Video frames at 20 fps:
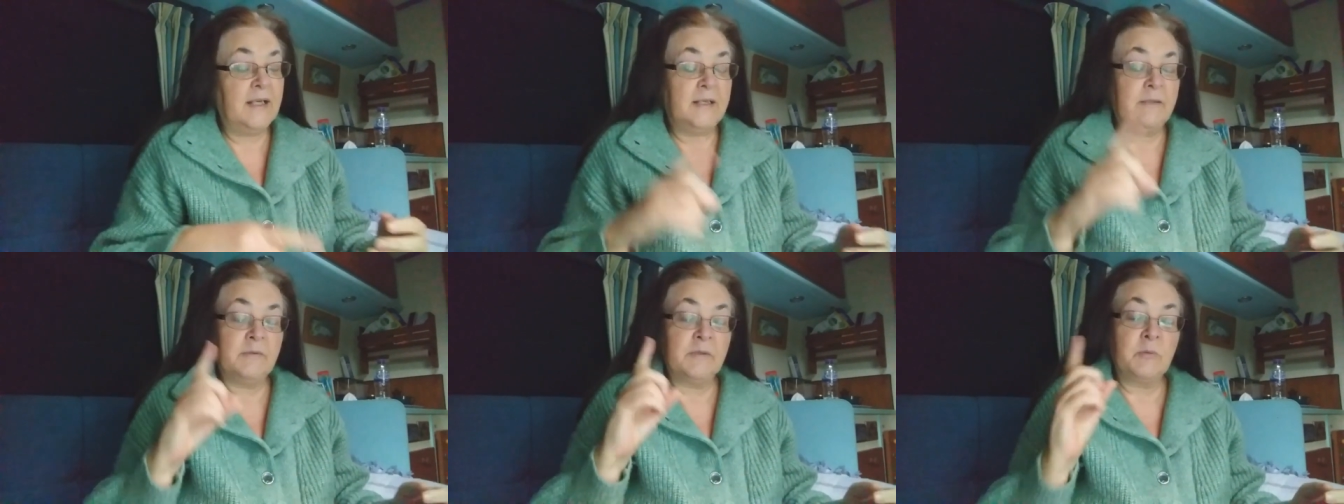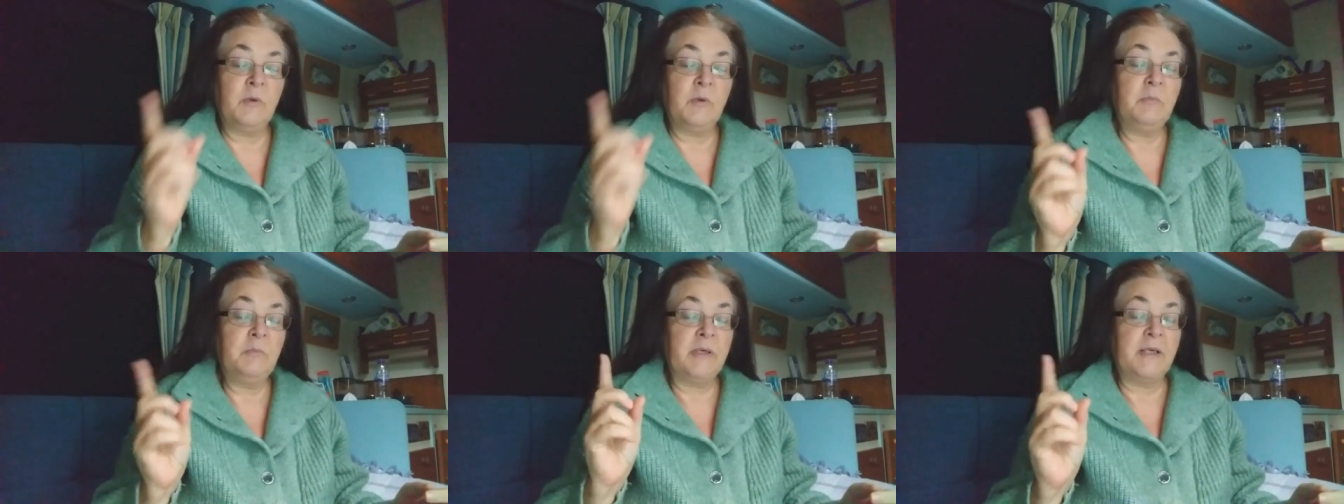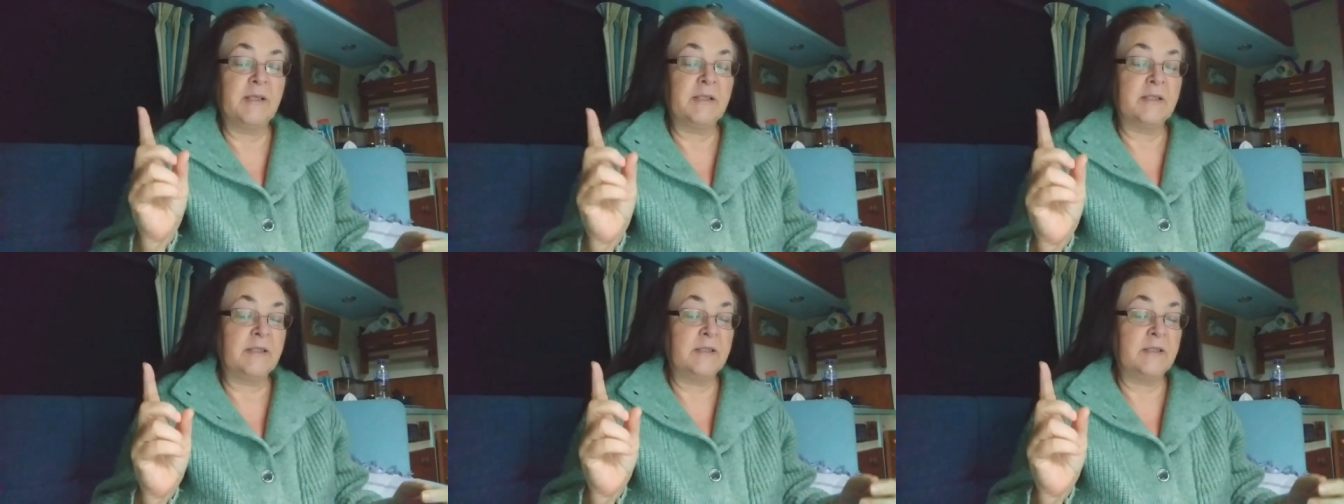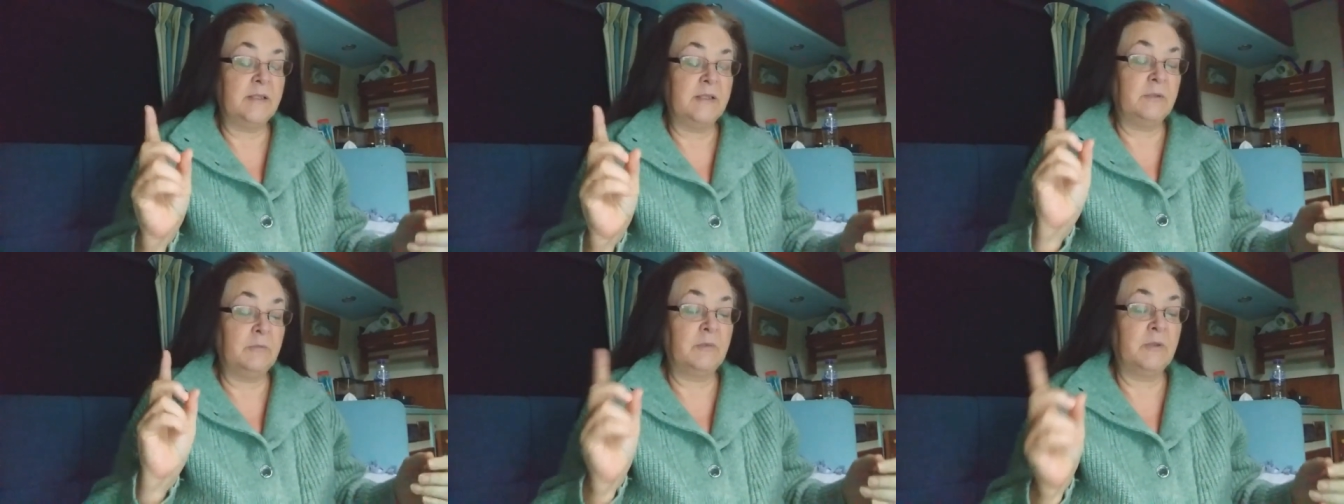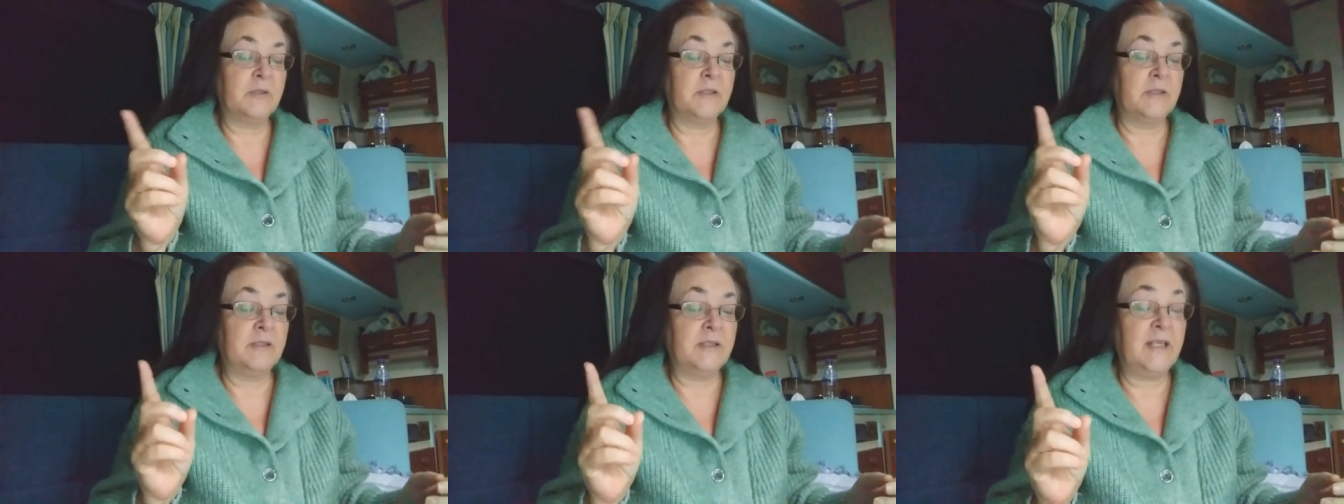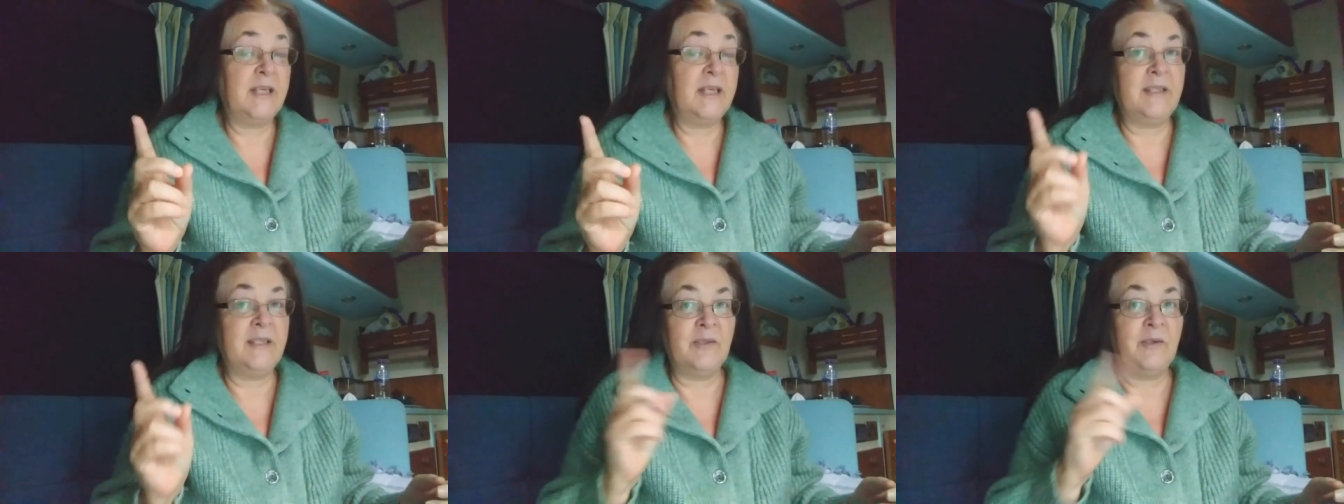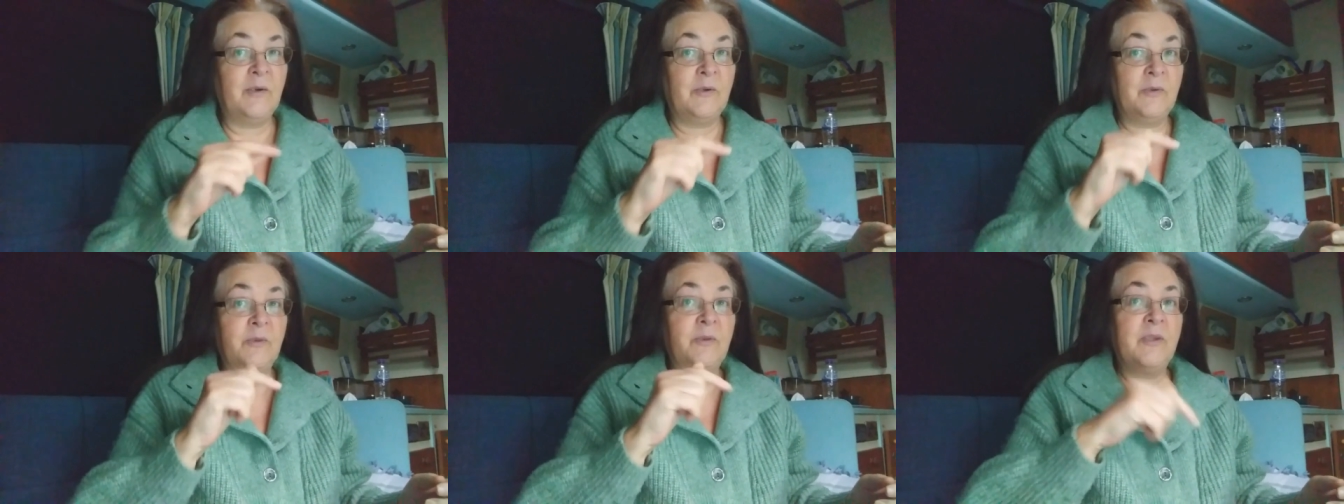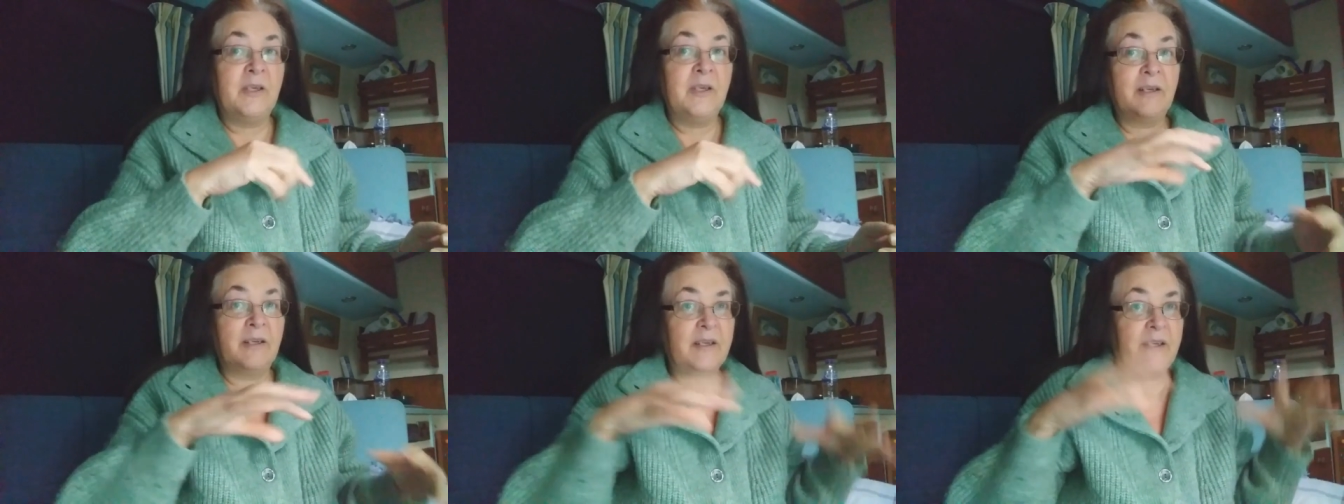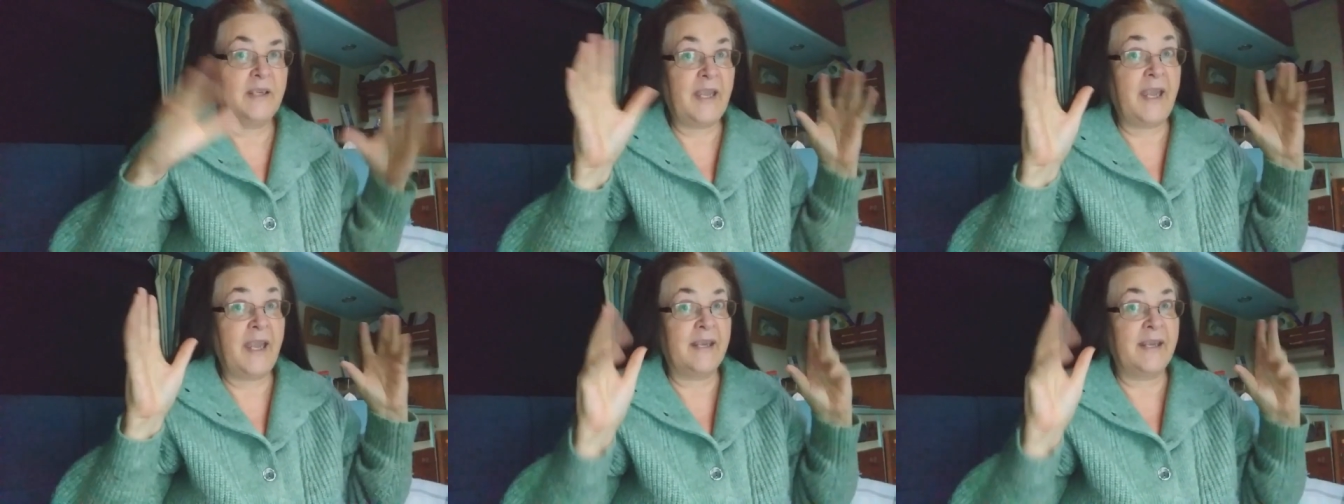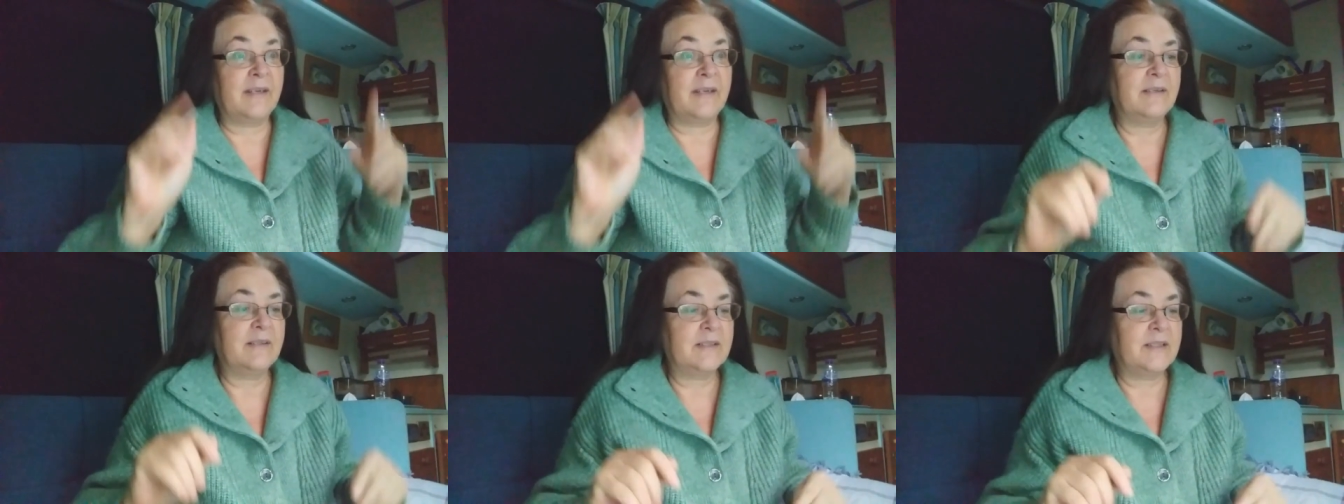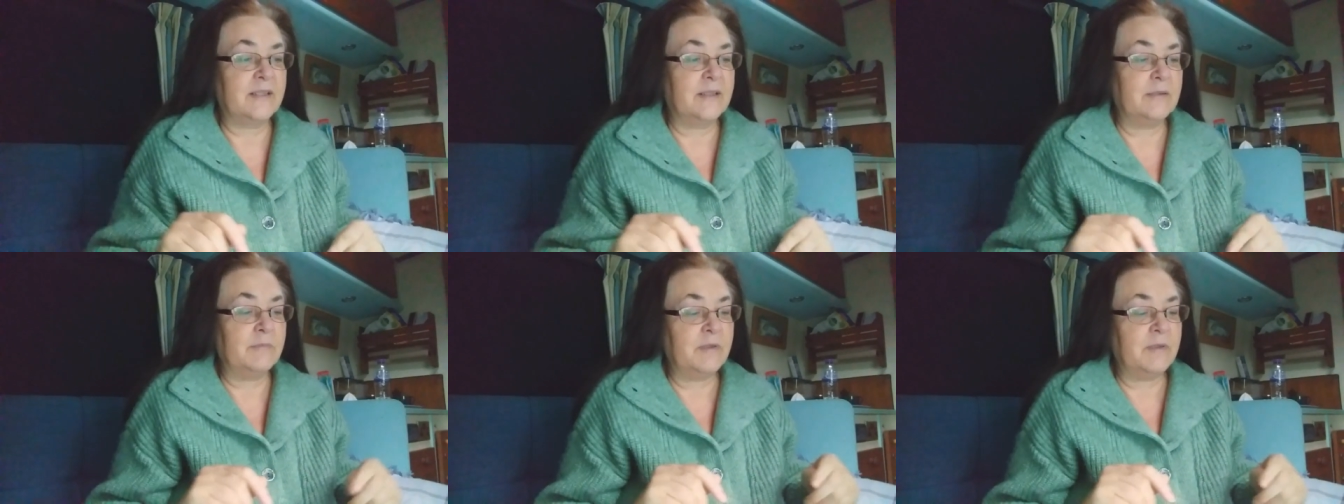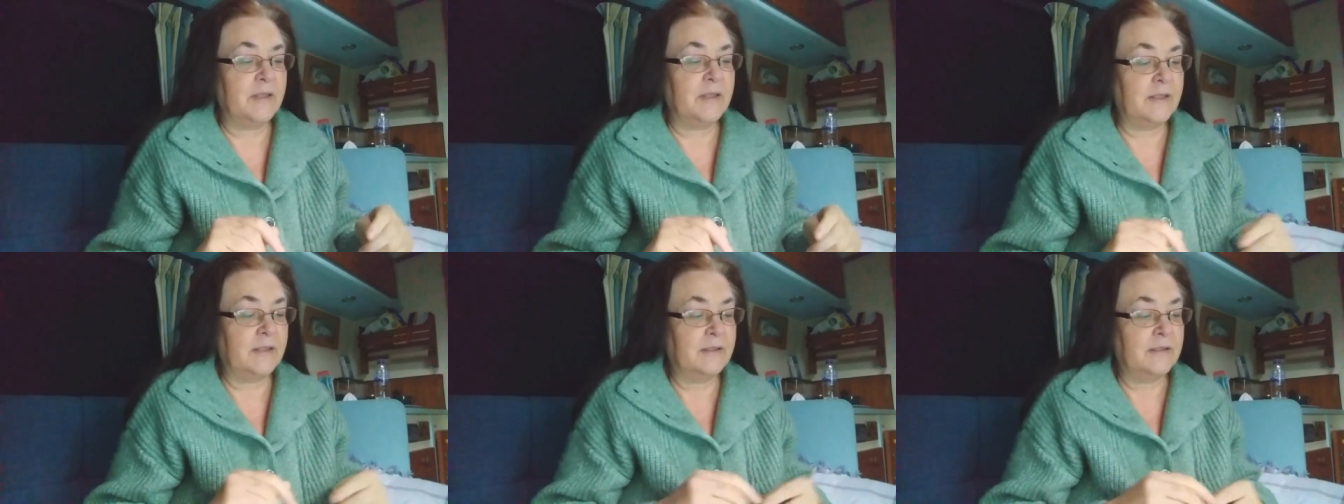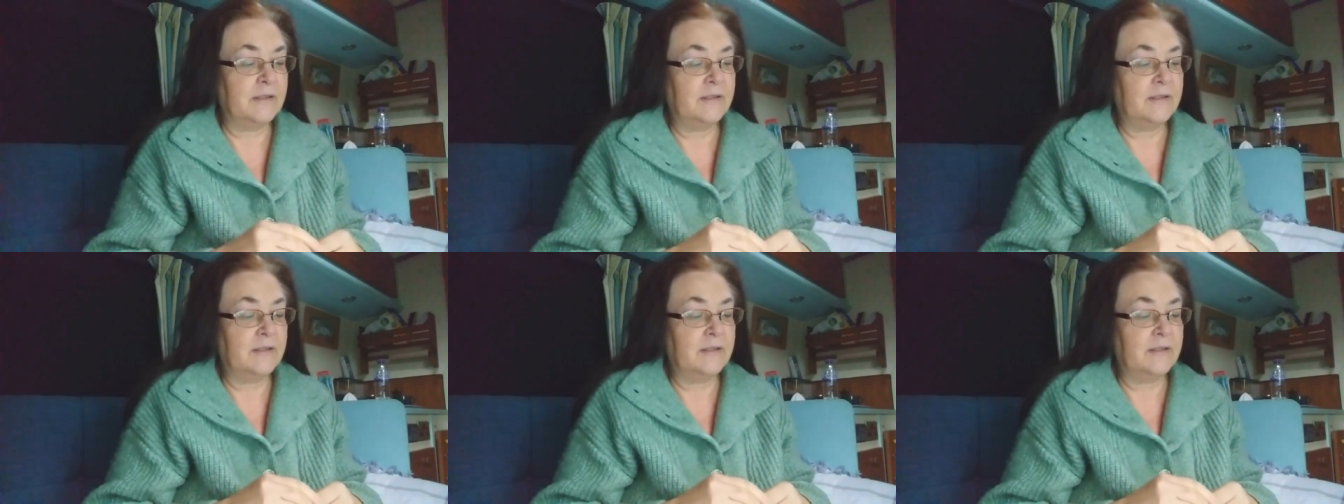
there was one person who wasn't in on the gag type thing.